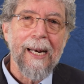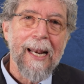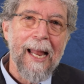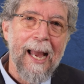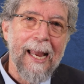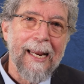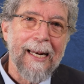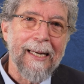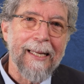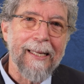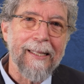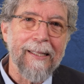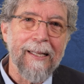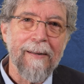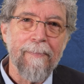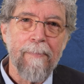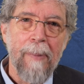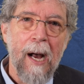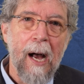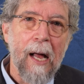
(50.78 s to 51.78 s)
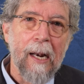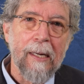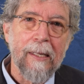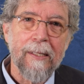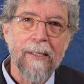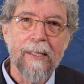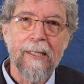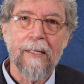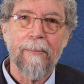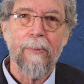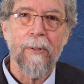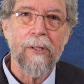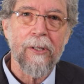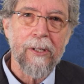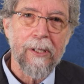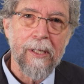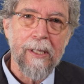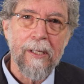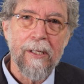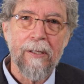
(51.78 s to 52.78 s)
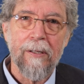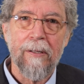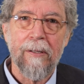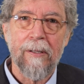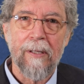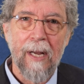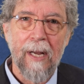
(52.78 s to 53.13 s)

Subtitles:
likely that policies, procedures,